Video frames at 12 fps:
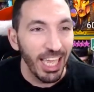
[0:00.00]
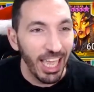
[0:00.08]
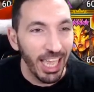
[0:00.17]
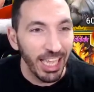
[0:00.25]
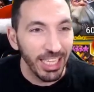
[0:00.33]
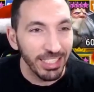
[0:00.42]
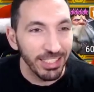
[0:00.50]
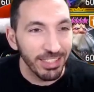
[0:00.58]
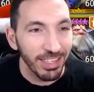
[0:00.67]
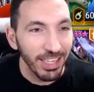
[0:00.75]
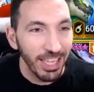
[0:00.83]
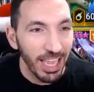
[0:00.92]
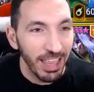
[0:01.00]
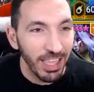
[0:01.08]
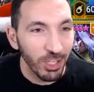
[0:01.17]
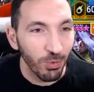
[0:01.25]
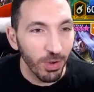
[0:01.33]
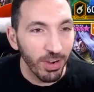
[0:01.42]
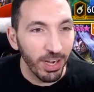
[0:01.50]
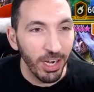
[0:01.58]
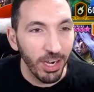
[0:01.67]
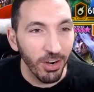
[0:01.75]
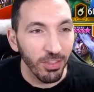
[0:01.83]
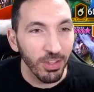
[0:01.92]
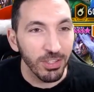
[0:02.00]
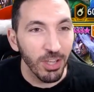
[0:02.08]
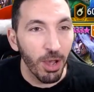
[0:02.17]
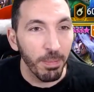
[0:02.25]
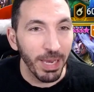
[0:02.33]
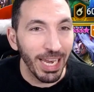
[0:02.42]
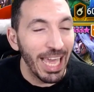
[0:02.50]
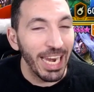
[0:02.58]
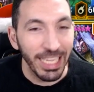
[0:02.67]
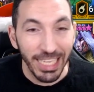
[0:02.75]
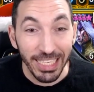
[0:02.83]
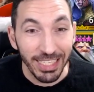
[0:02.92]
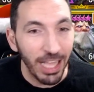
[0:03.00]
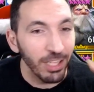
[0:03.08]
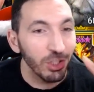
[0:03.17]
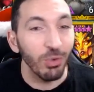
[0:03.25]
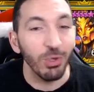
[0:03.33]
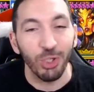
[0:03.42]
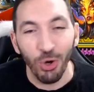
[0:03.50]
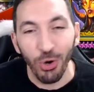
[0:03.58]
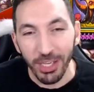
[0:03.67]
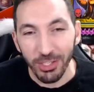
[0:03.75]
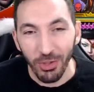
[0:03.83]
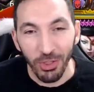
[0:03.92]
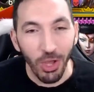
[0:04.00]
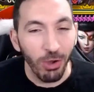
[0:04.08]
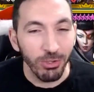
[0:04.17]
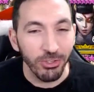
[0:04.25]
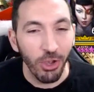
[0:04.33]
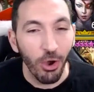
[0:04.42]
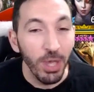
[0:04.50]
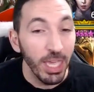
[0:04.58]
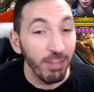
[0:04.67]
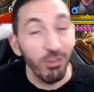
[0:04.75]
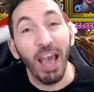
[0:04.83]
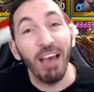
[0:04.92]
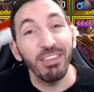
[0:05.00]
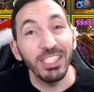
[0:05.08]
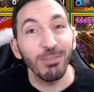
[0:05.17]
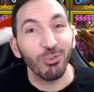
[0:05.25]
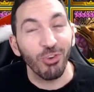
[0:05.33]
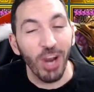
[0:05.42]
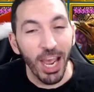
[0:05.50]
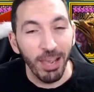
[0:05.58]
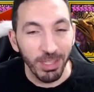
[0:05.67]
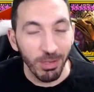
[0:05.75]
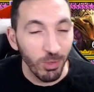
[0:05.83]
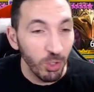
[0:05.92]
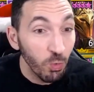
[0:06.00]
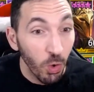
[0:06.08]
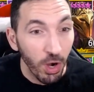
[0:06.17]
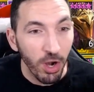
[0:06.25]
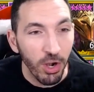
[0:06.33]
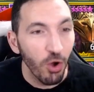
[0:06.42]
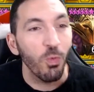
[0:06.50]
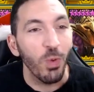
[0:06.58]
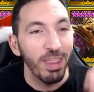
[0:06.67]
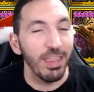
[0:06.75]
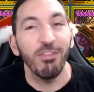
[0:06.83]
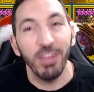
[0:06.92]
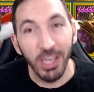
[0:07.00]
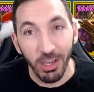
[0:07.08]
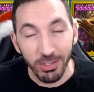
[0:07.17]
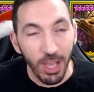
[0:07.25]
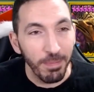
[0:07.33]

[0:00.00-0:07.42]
and and this one right here on the top, Lanakis. I'll do a showcase on those. So if you haven't subscribed and when you want to know when that video is